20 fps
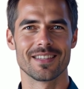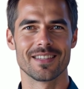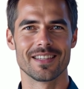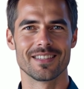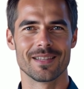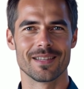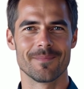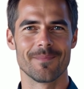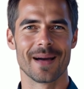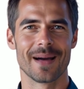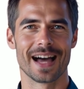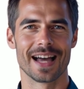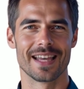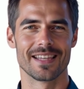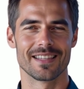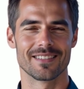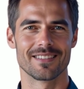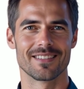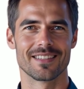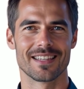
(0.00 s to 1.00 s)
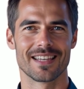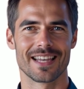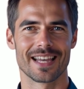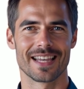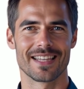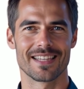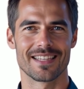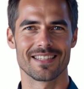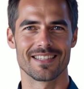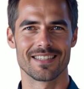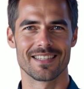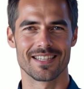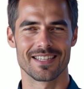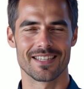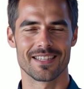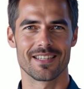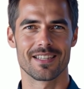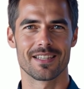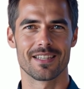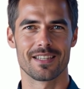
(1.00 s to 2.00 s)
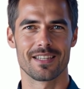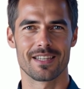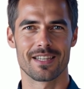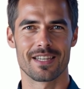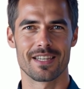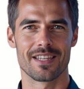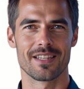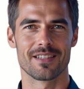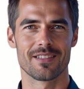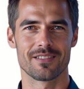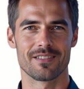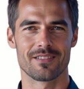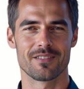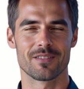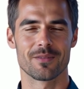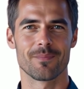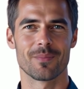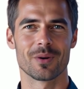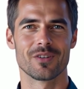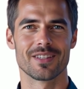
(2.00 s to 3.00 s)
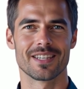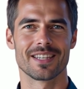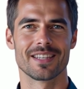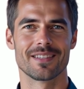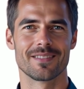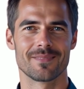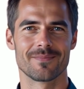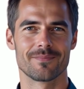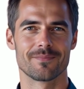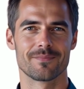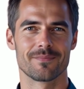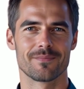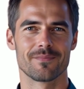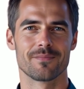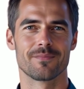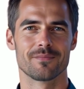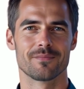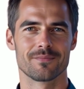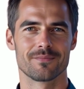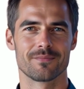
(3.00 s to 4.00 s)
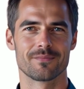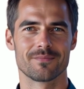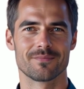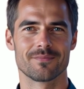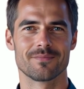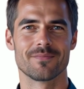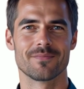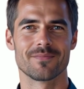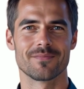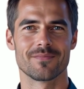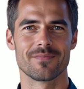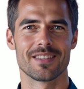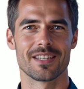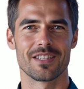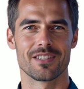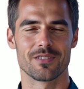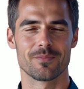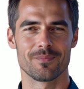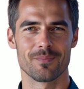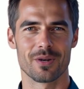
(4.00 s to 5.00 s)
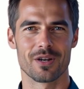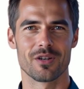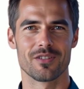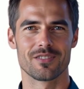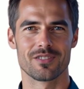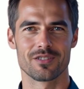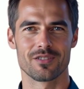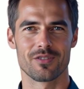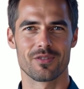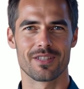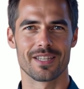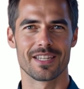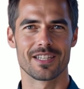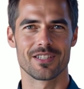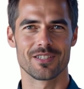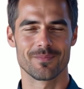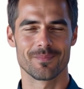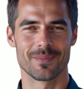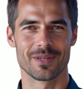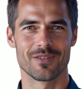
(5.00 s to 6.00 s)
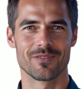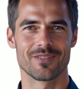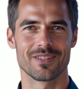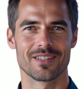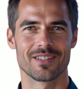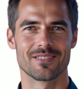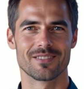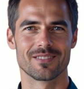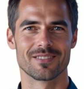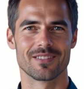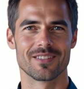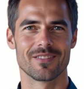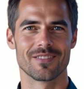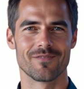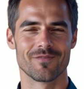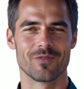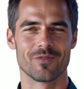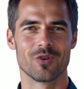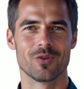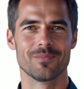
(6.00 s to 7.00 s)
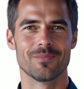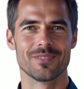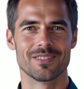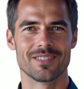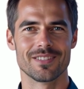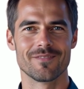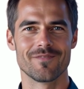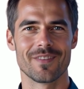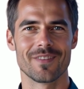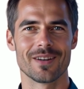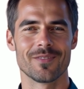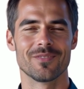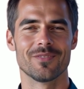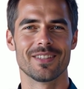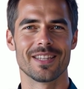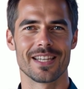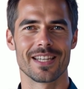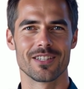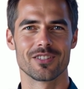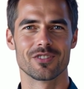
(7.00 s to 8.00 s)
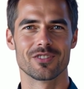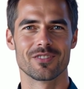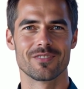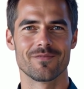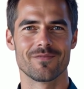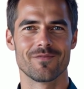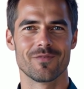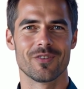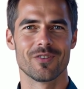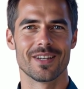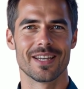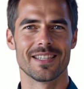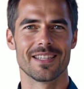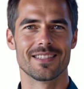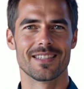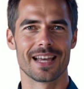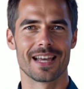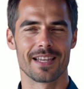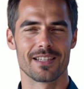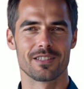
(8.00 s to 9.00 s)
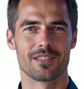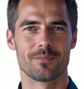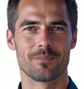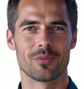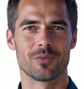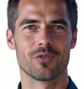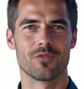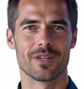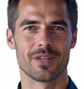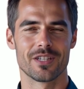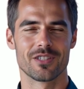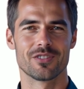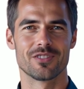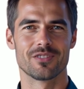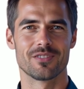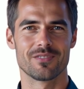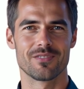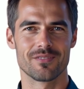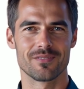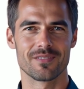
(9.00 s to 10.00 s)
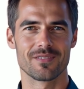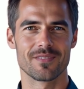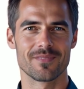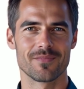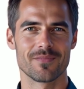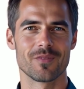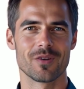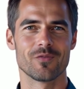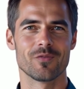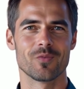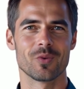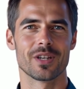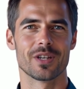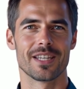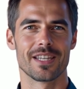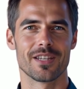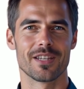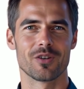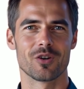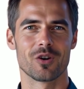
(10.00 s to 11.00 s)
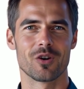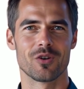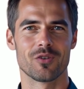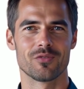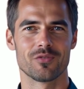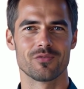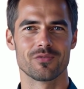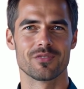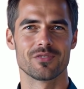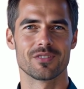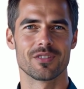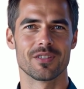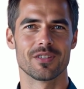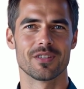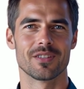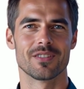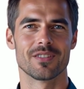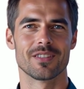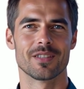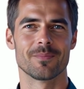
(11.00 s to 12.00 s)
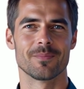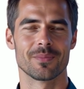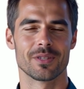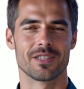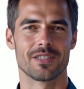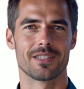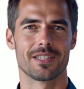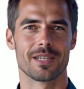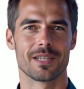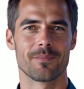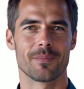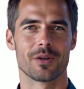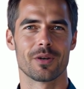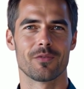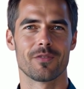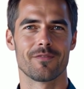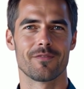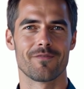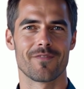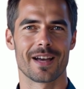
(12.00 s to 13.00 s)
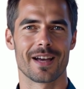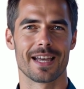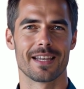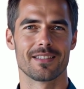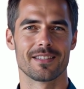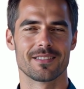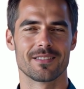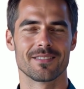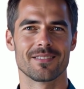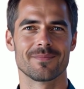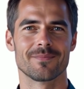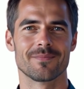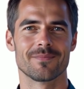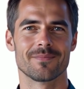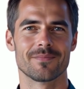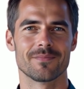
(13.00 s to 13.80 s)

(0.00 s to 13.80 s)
that the mind can indeed heal the body. This personal experience forms the foundation for his exploration of what he calls the placebo effect.